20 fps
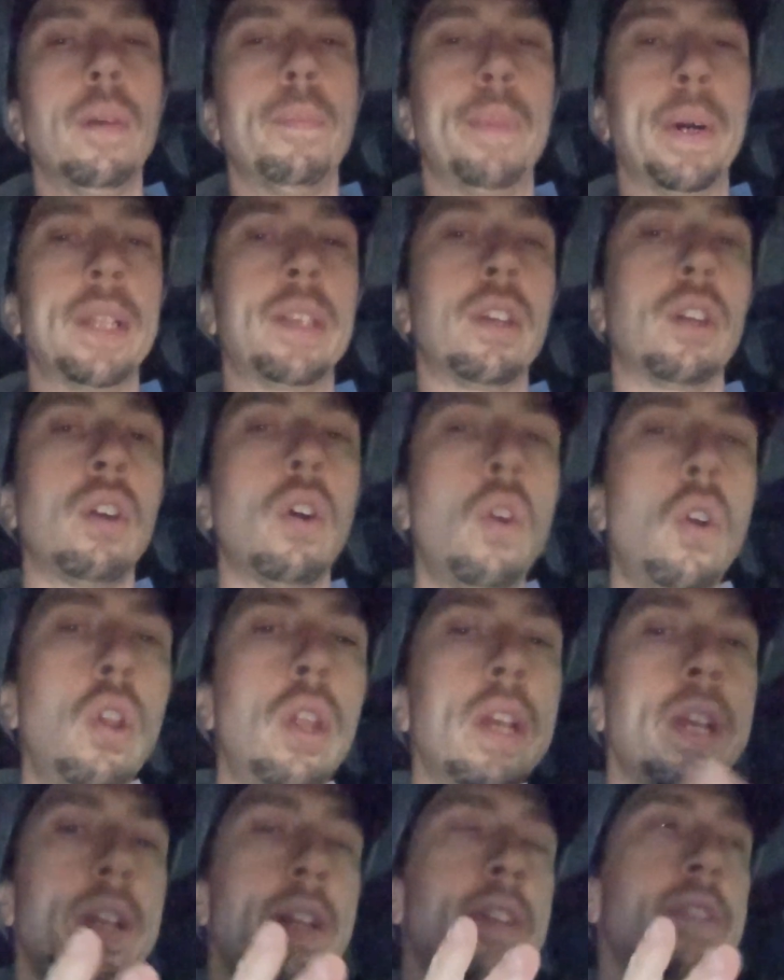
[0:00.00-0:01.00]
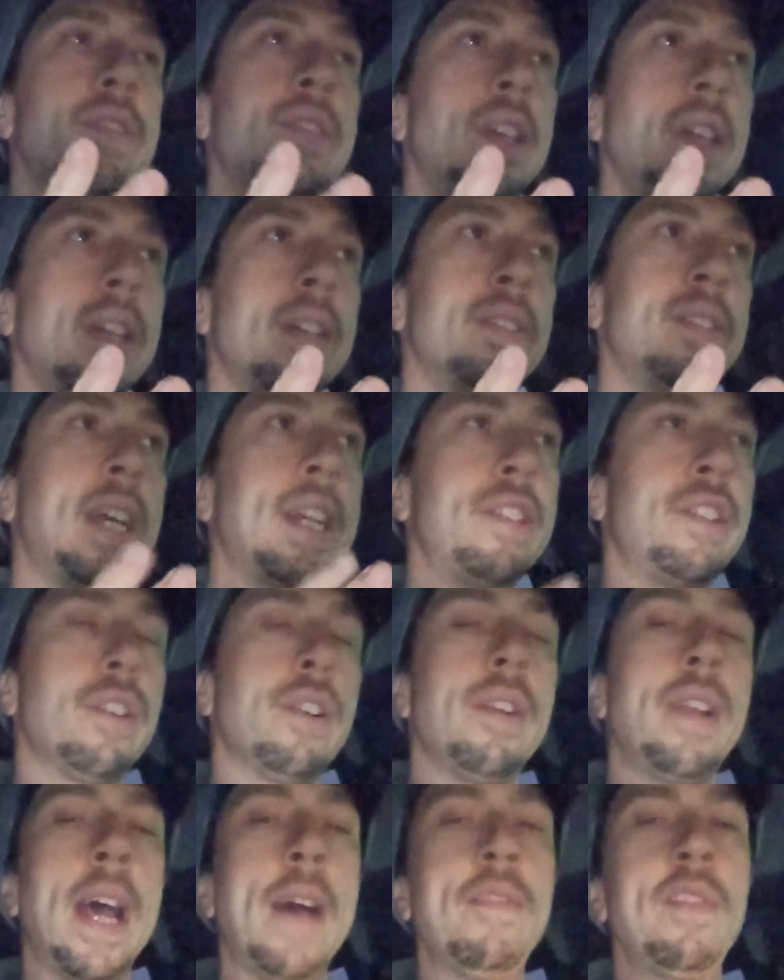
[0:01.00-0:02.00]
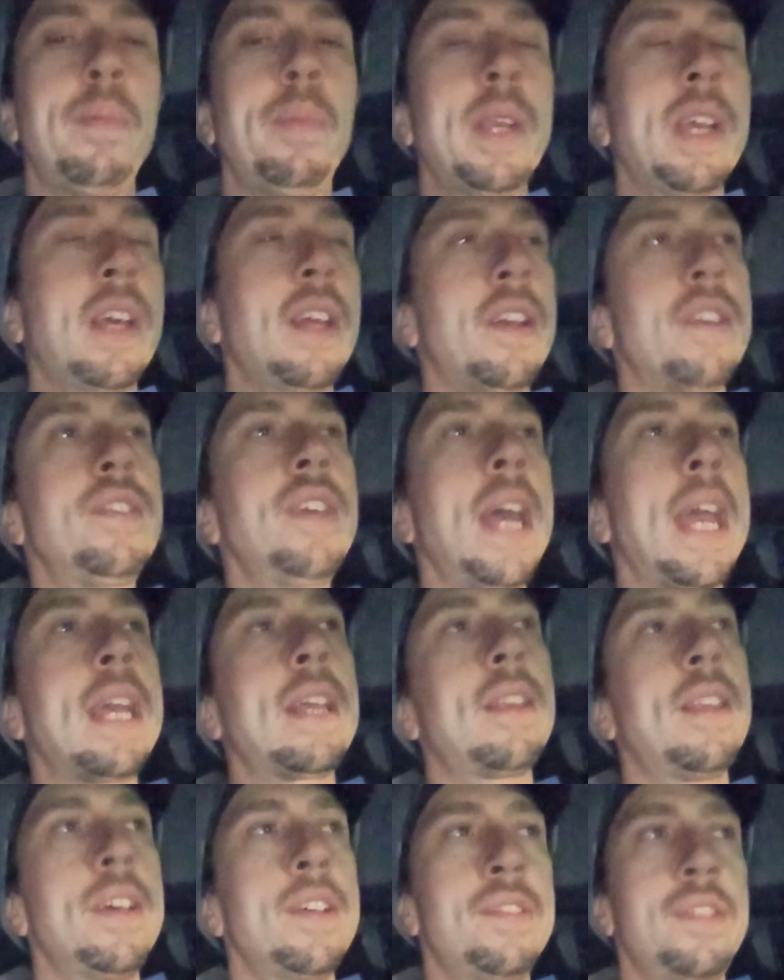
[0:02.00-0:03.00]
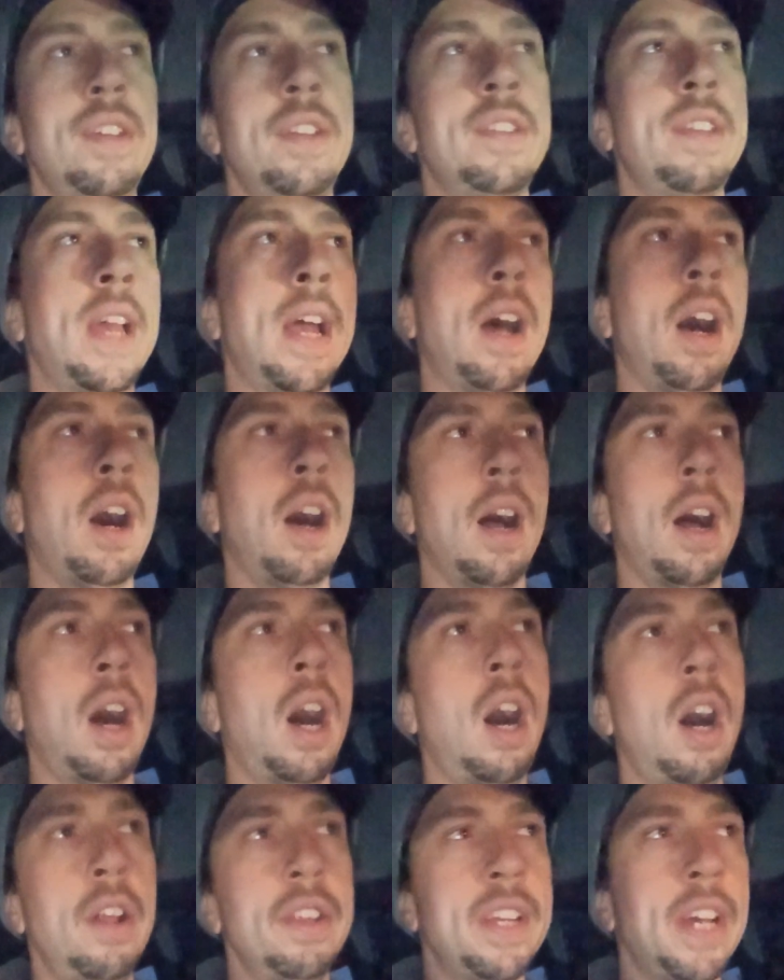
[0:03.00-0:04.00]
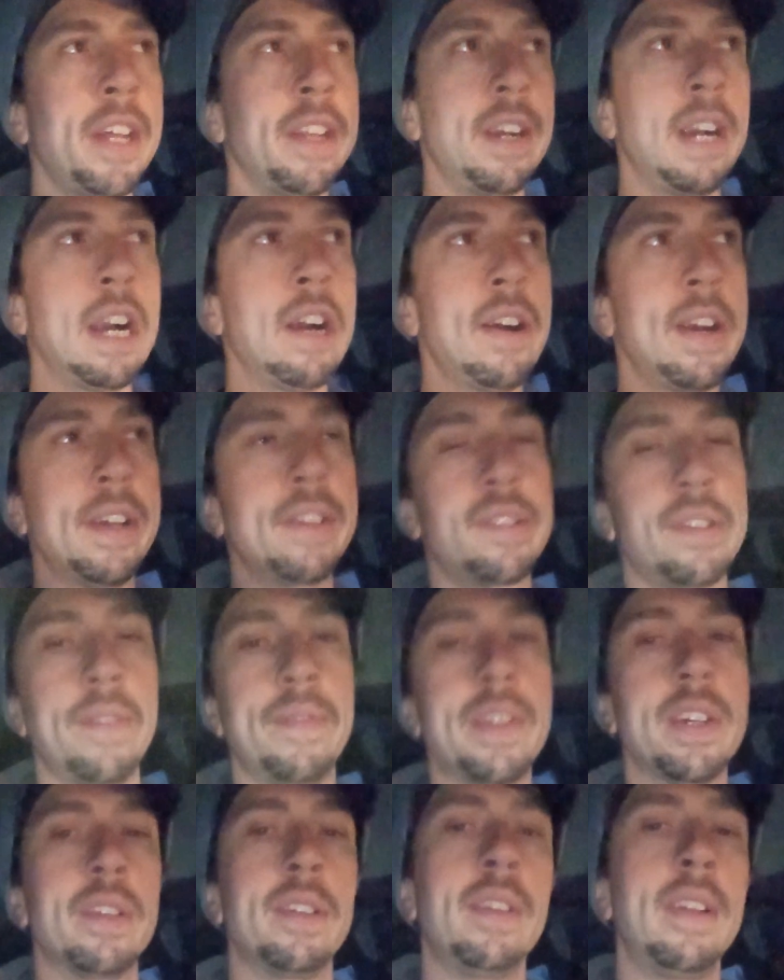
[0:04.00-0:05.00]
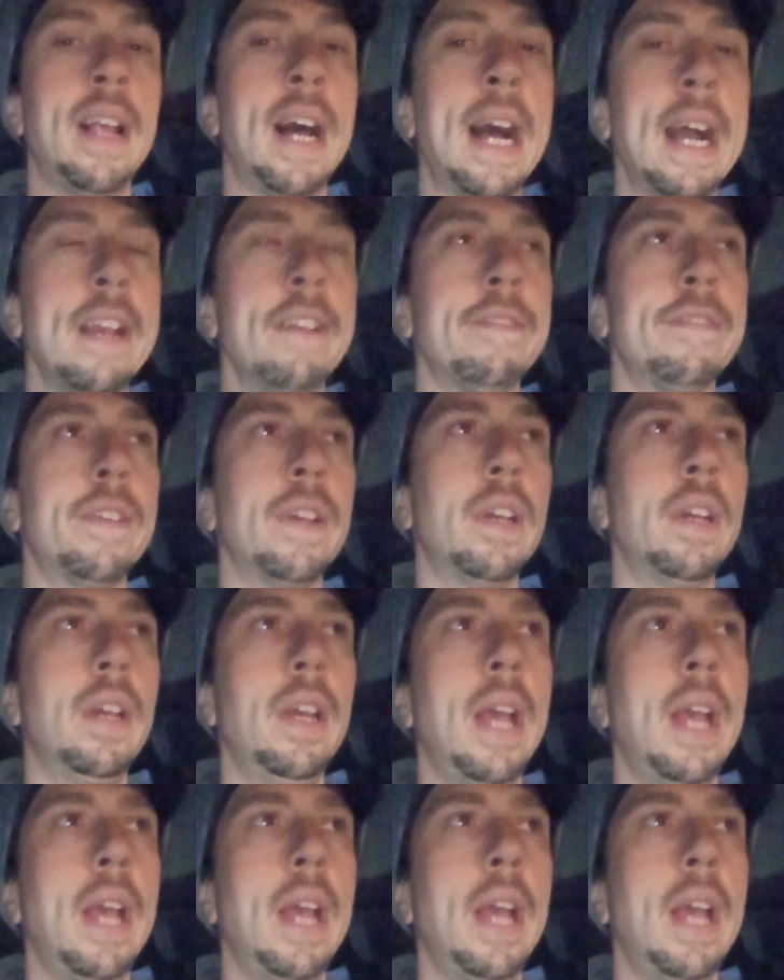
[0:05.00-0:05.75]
But the goal is that you're inevitably going to take this into all the other areas of your life,